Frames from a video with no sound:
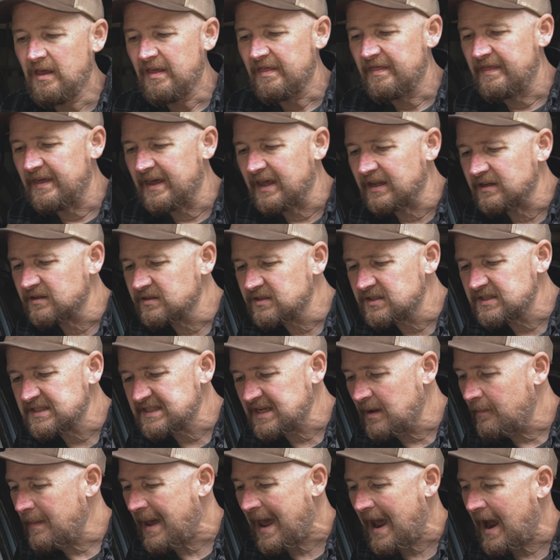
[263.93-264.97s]
that
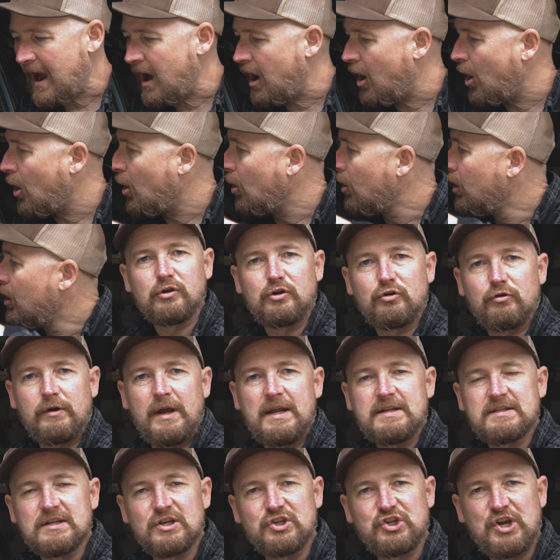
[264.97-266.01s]
somehow
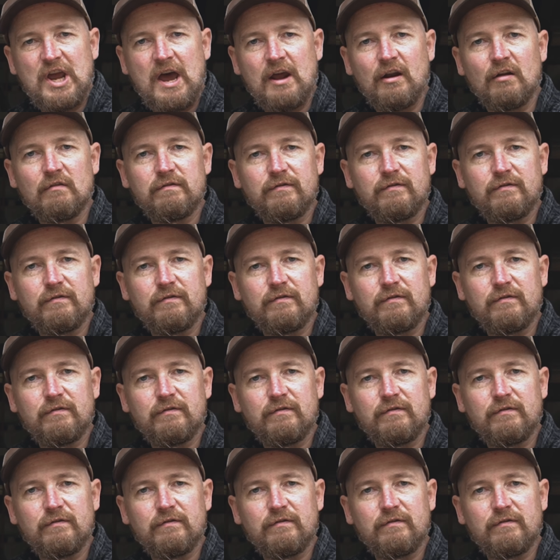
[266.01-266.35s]
creates a channel